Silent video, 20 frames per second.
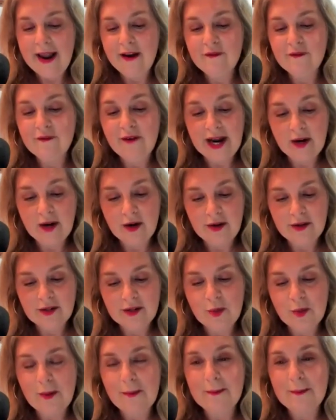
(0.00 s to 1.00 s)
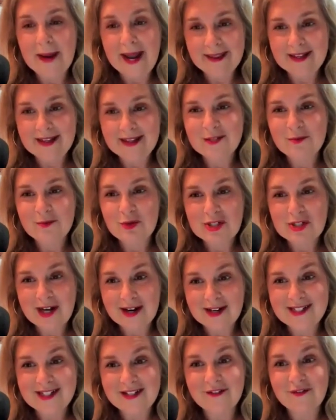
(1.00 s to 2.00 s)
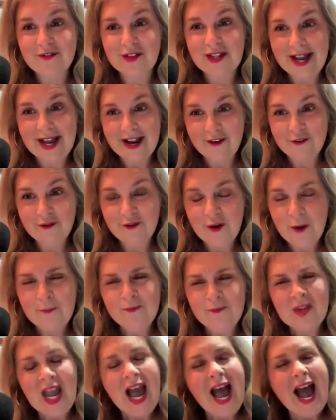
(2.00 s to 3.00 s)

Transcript: and vital to a balanced, productive life.